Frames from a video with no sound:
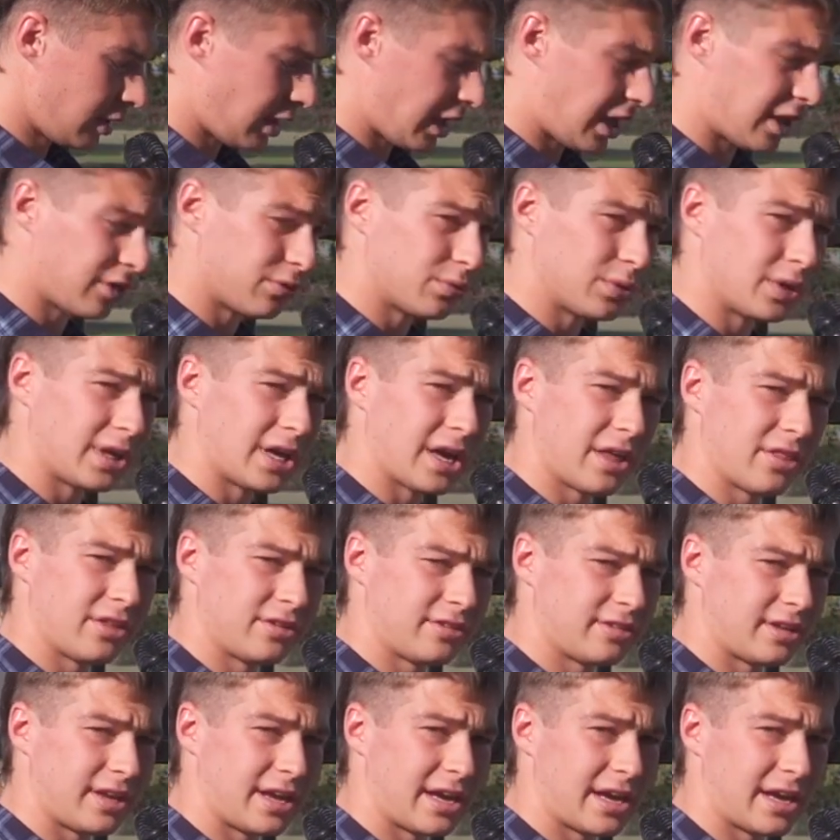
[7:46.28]
As we gather
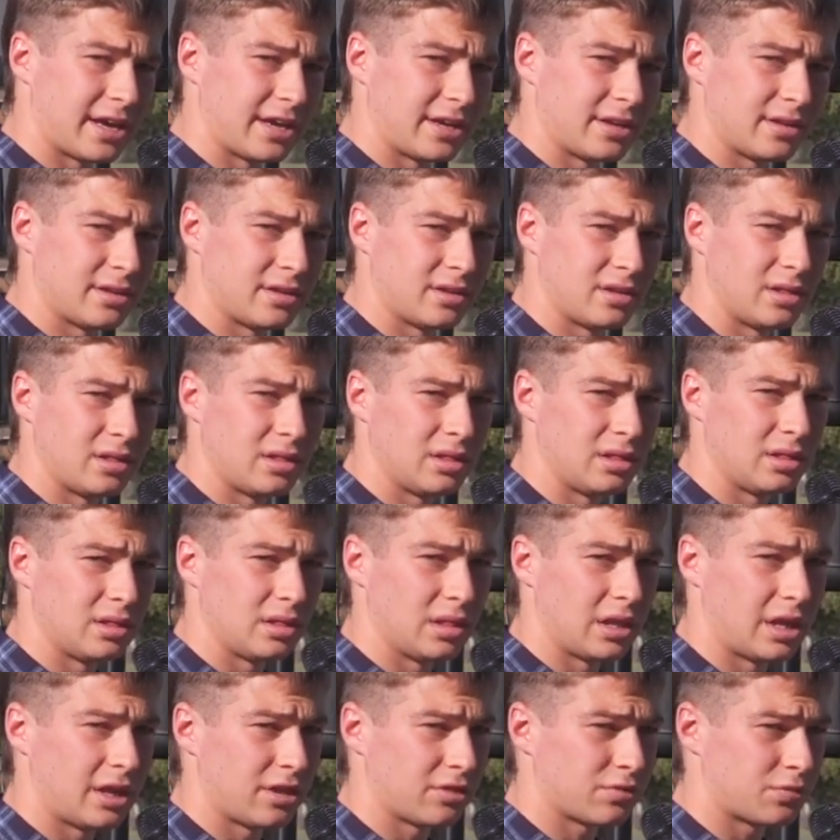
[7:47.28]
today,
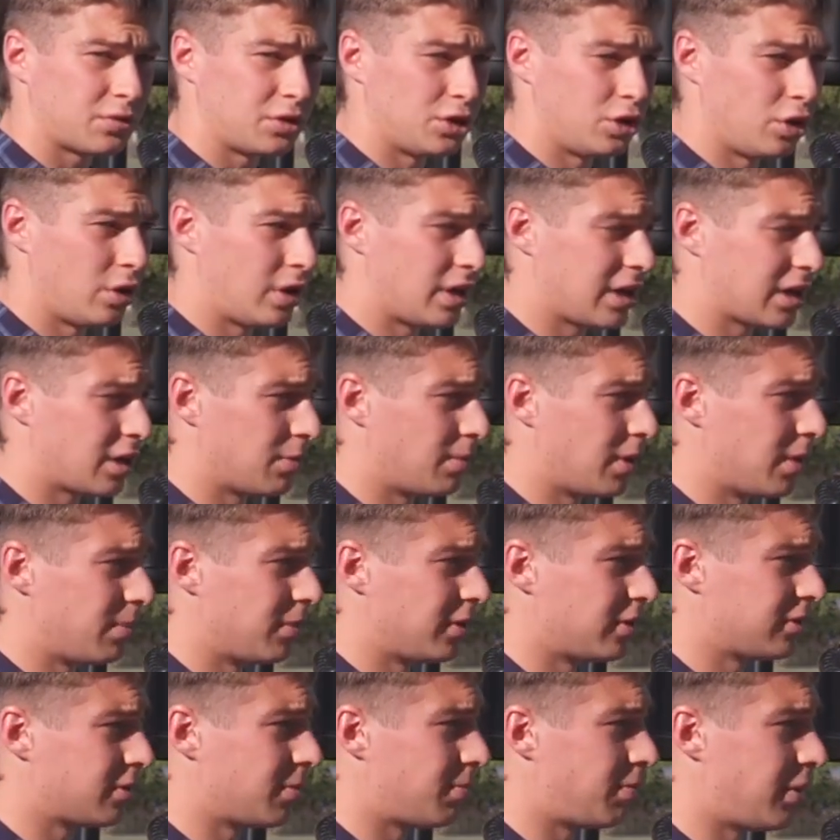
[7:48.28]
let us renew our
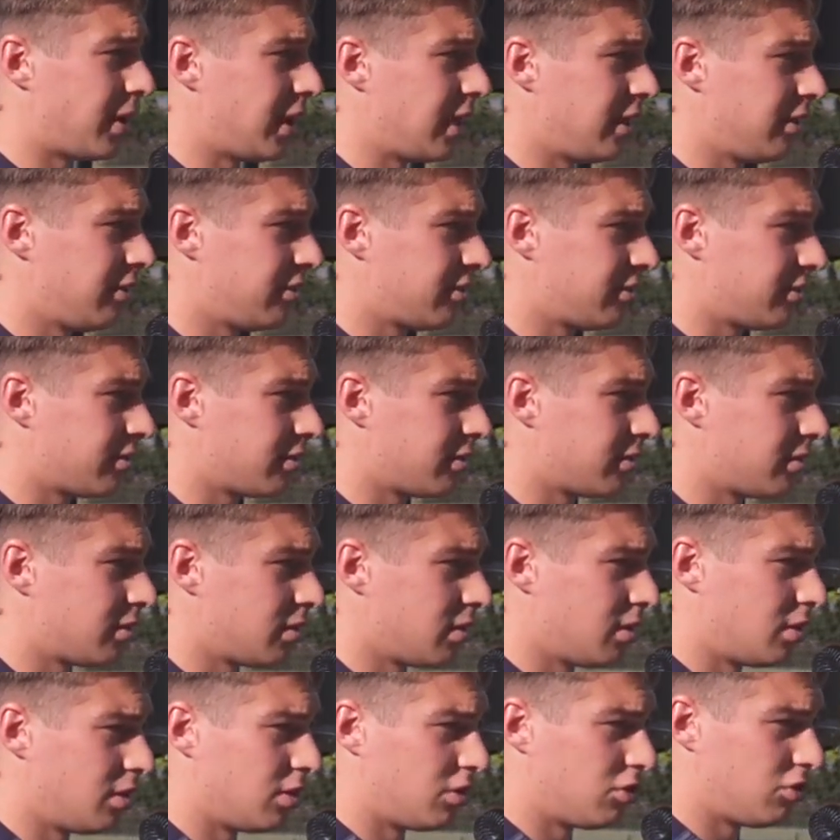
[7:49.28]
commitment to peace,
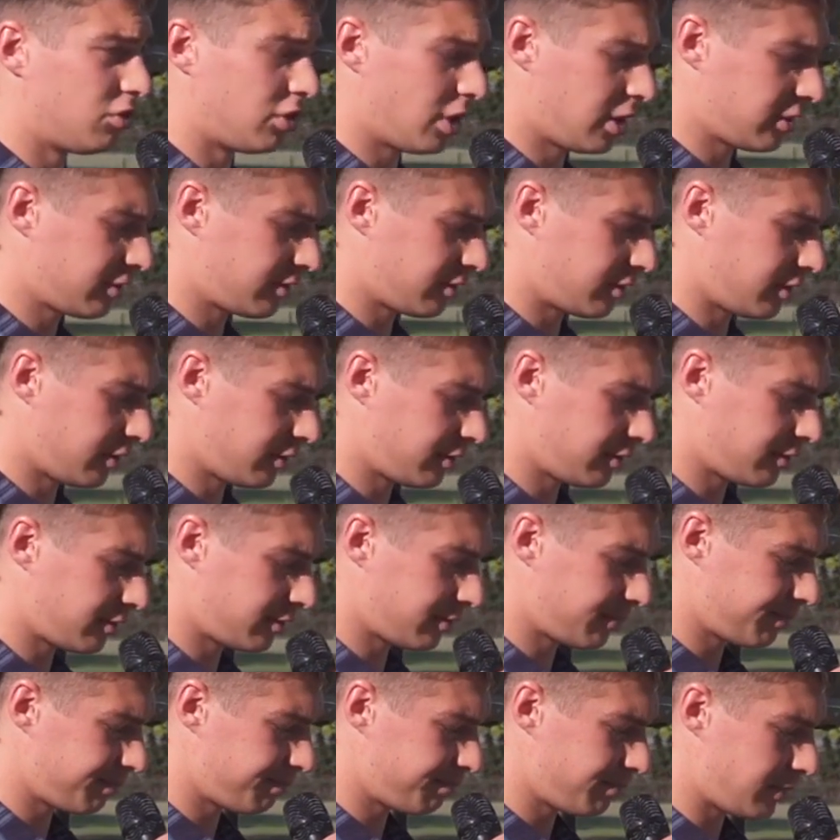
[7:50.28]

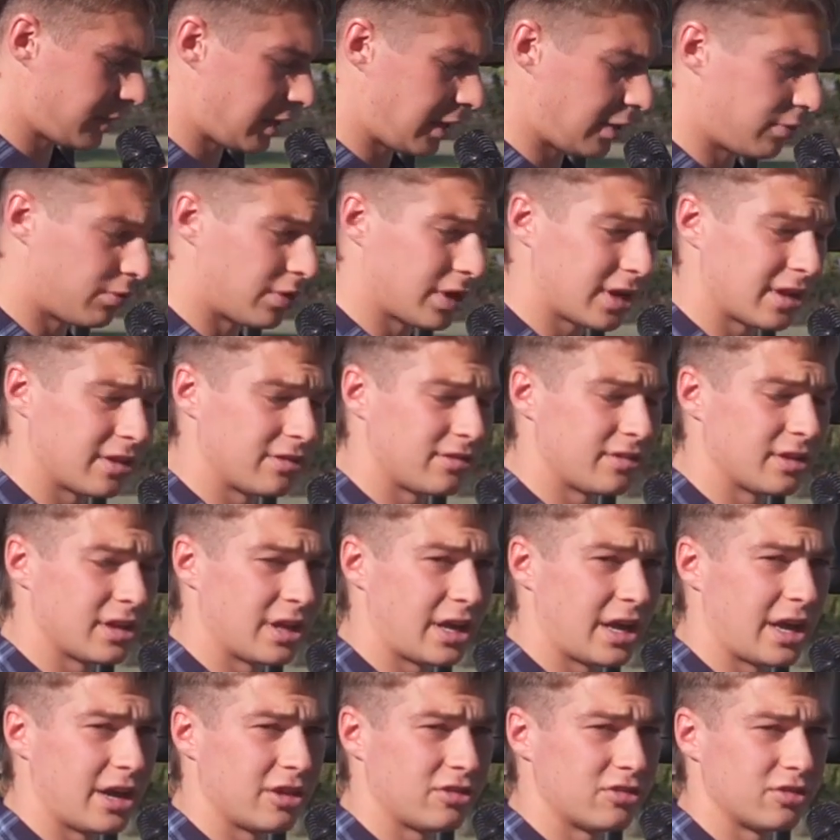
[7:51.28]
justice, and
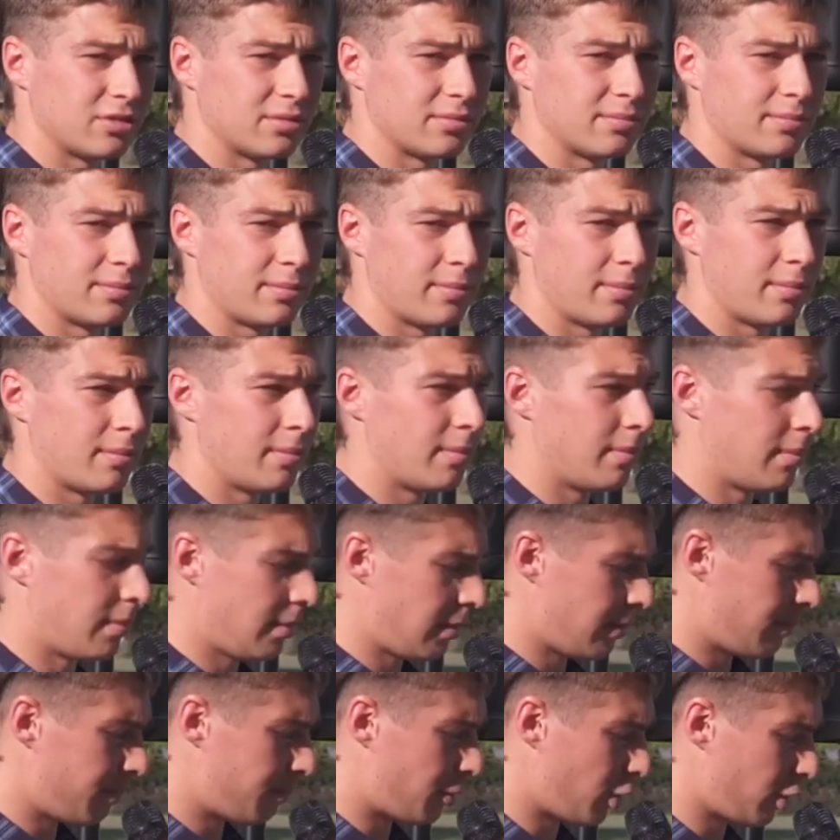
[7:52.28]
reconciliation,
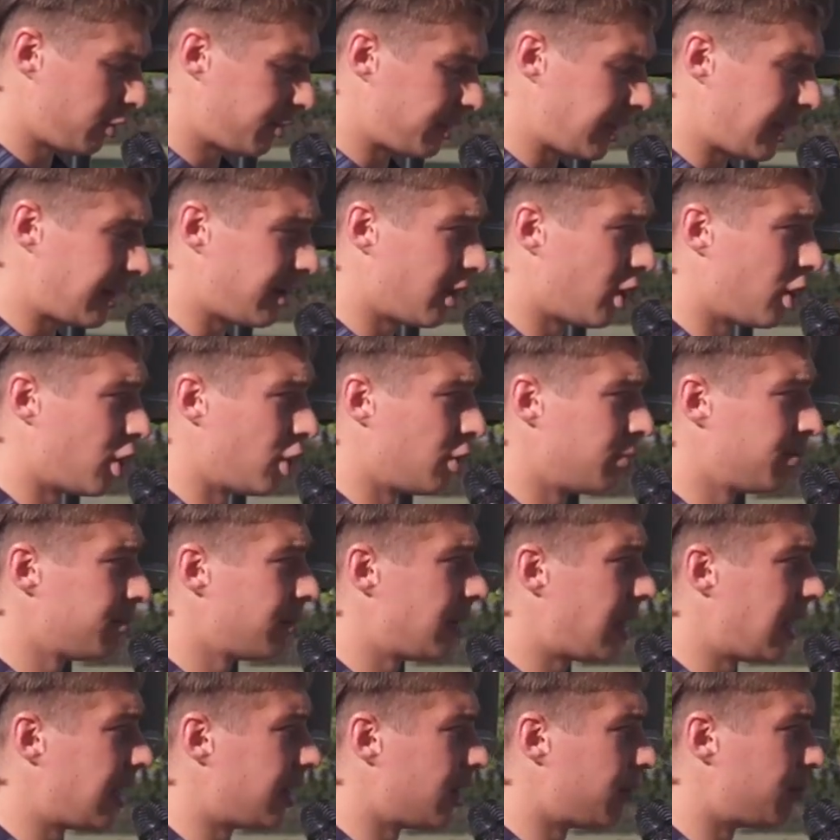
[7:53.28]
both at home
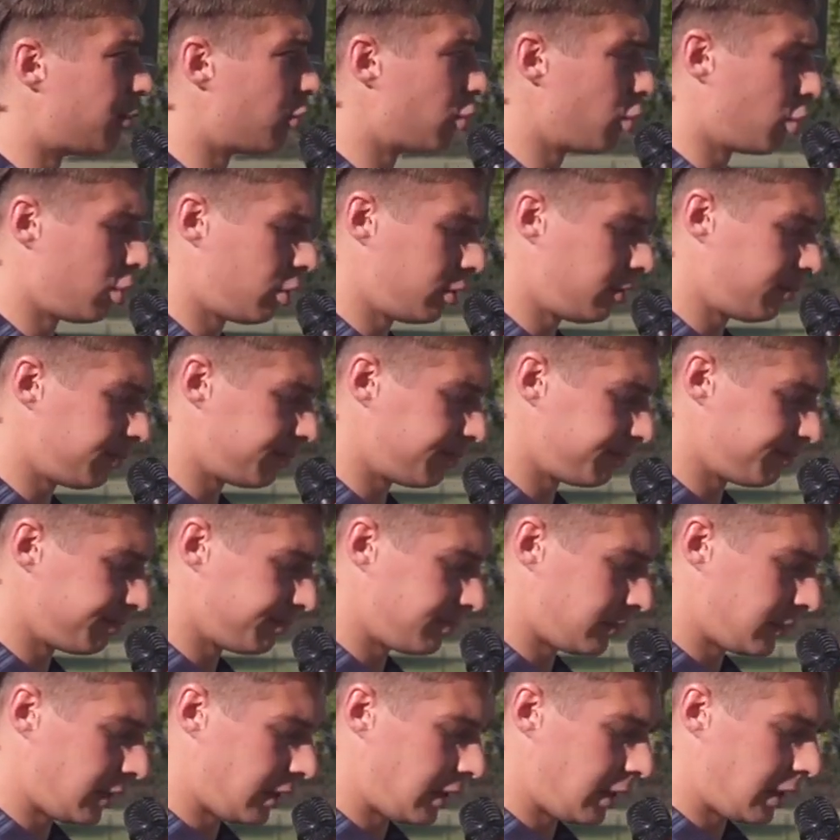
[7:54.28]
and abroad,
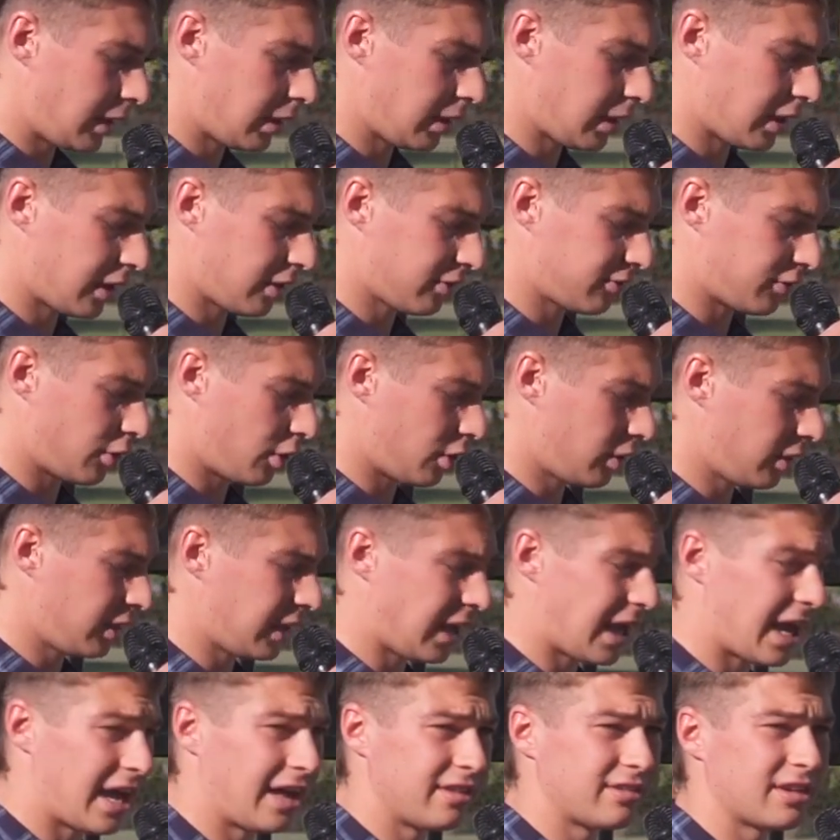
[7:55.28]
and let us honour
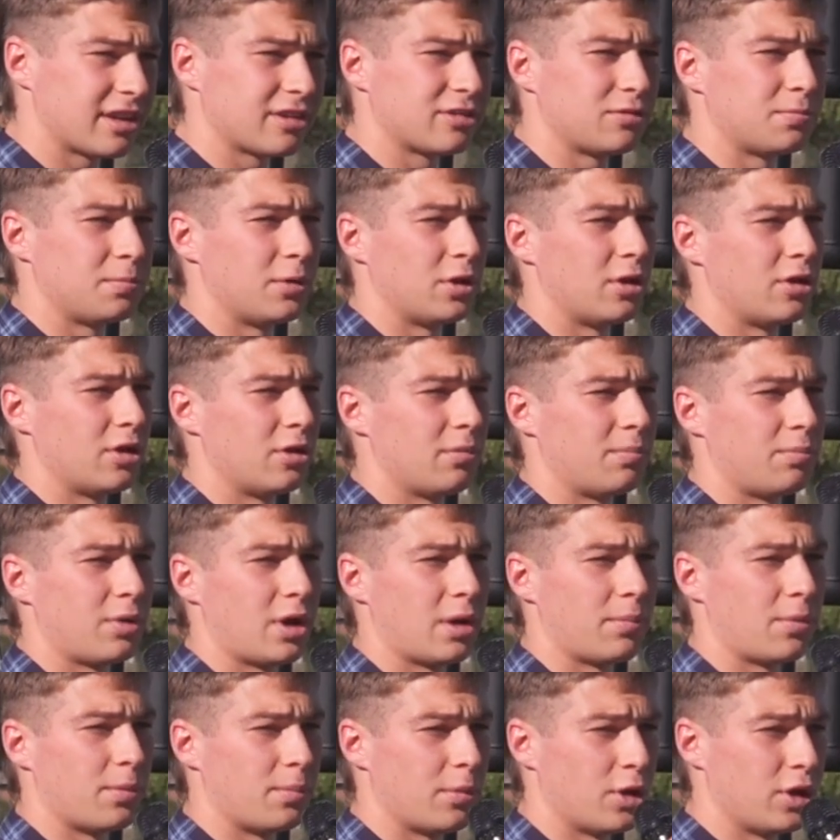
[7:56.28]
the Anzac spirit
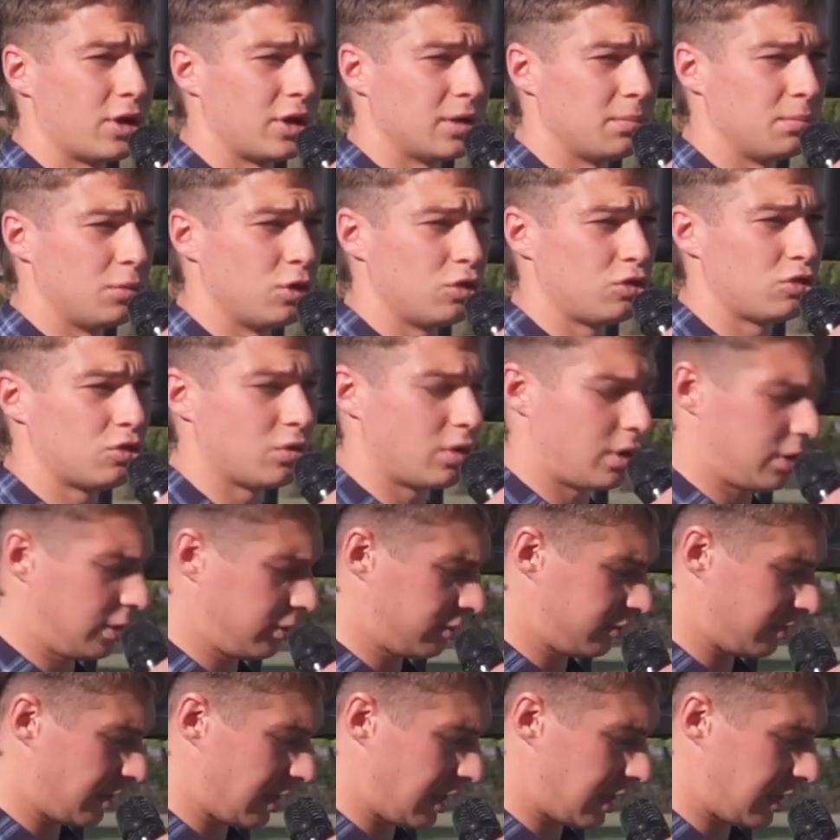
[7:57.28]
by promoting mutual
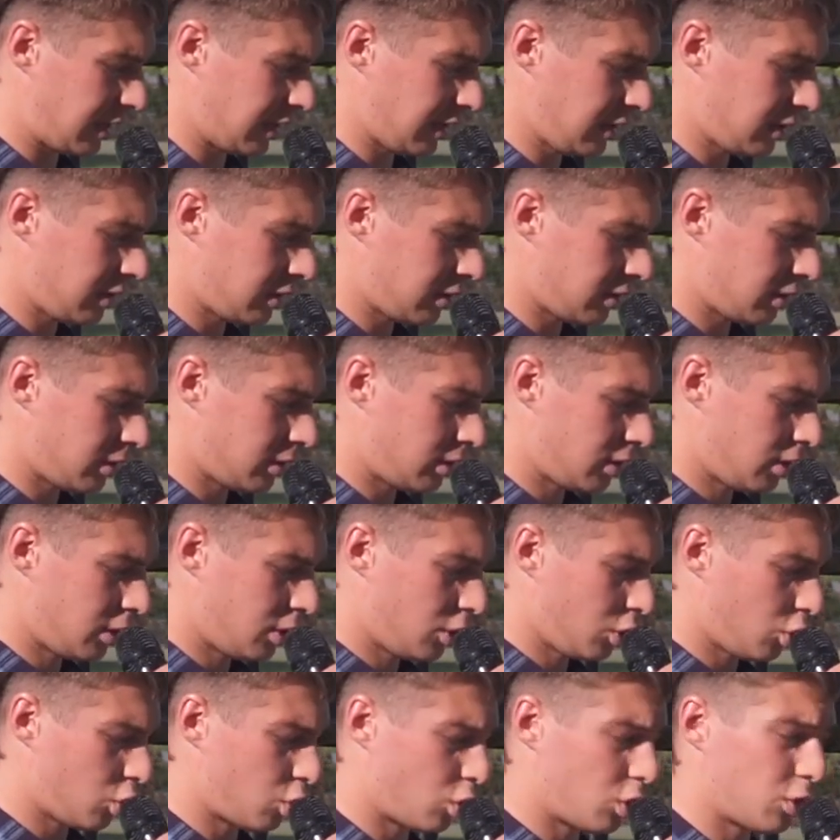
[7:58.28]
understanding,
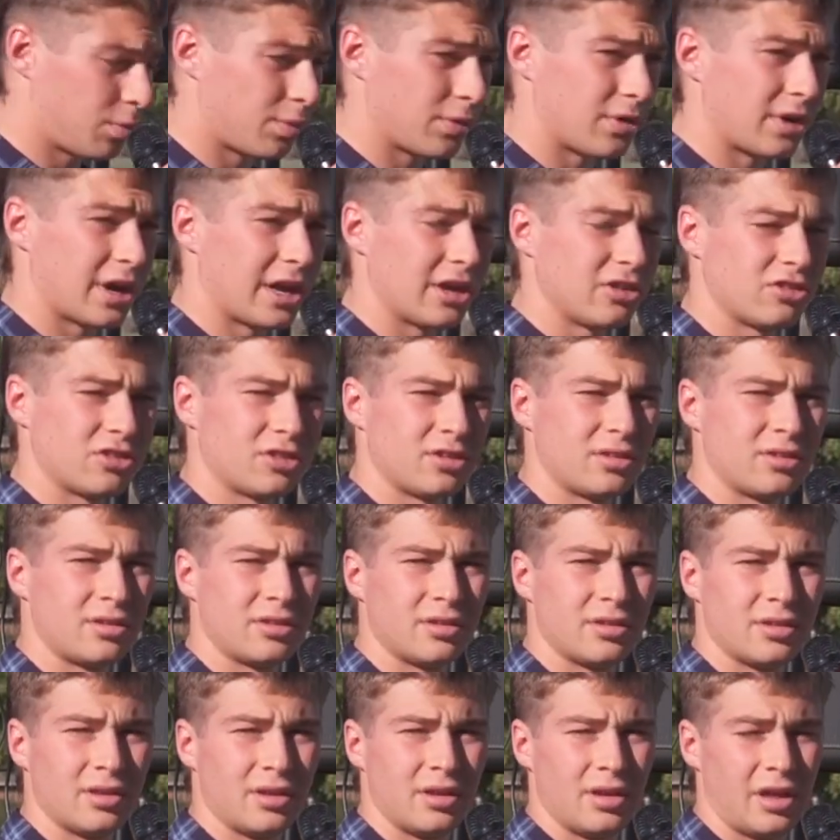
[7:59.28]
cooperation,
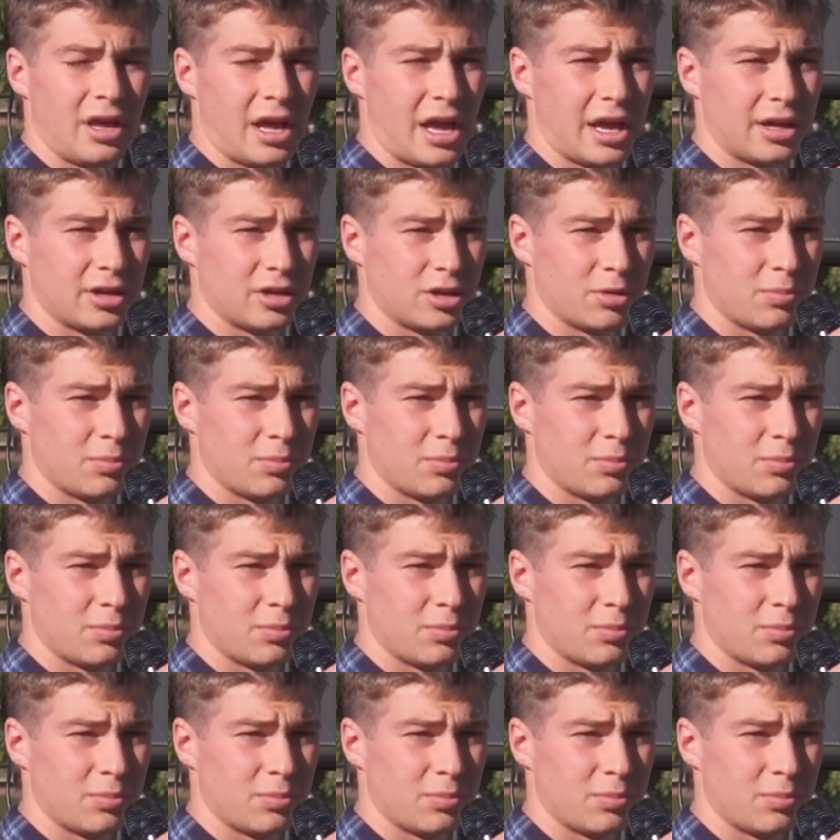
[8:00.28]
and